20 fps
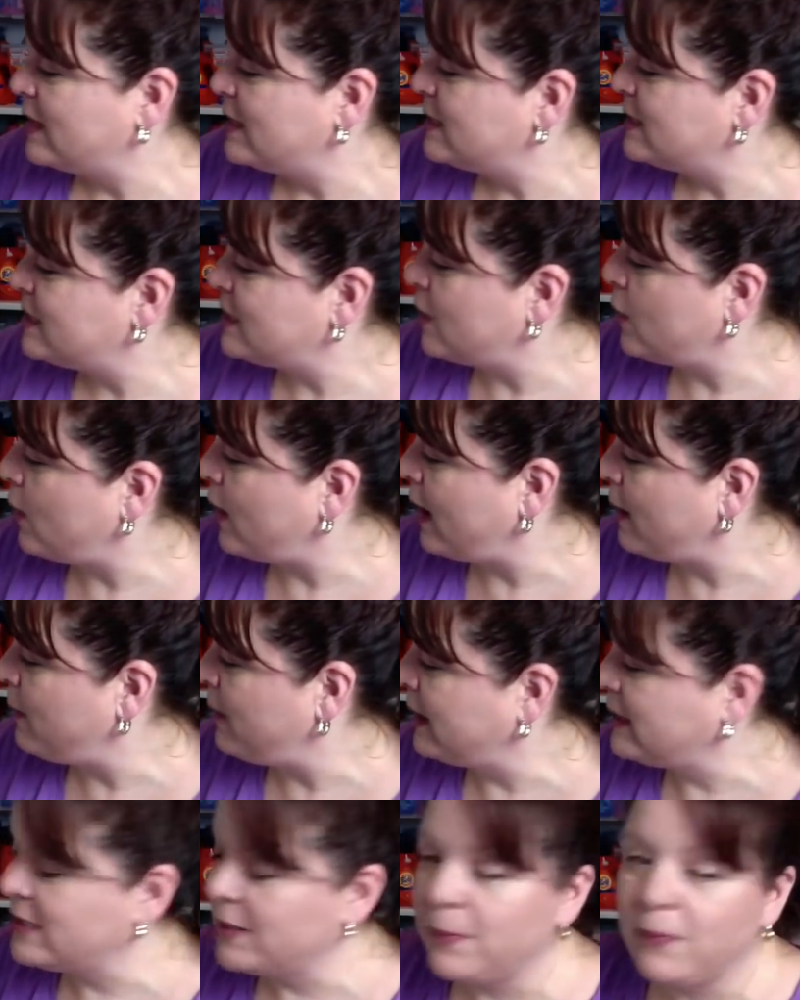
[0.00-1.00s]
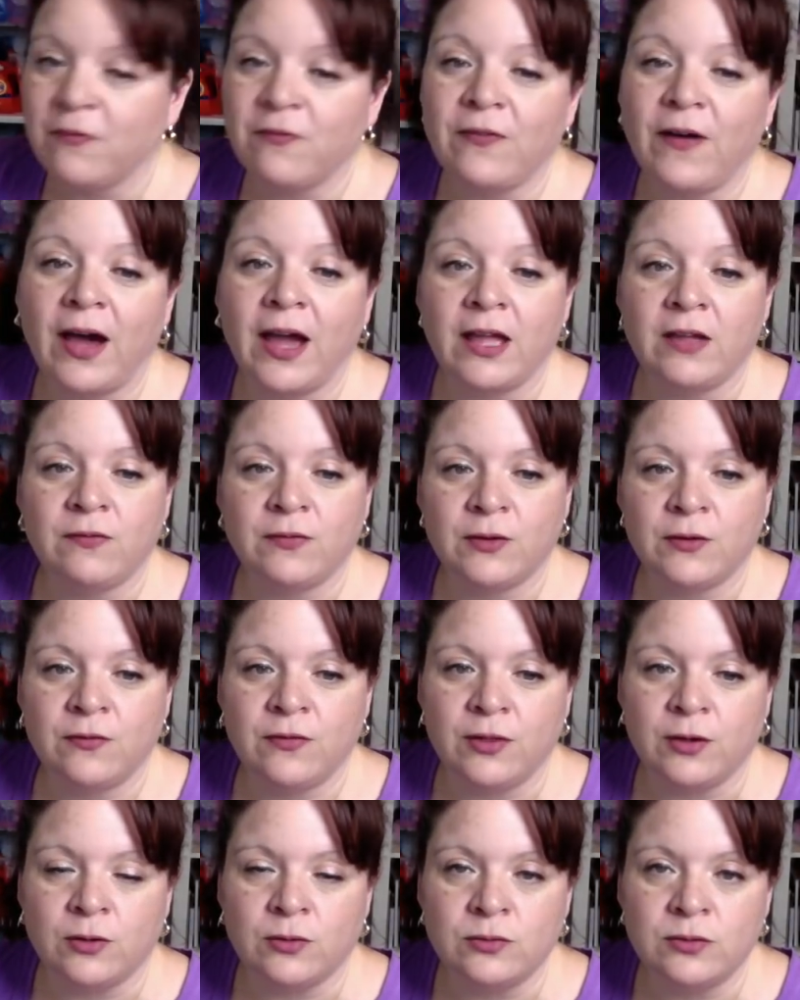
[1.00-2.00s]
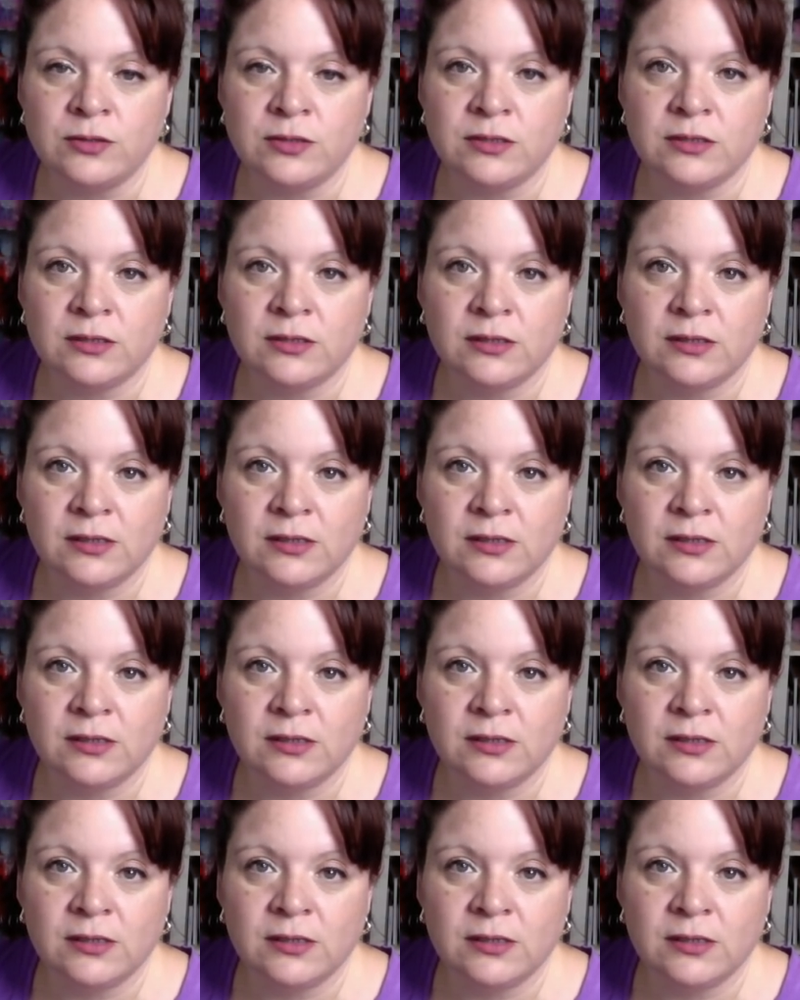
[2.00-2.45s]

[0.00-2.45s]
So I picked up five of those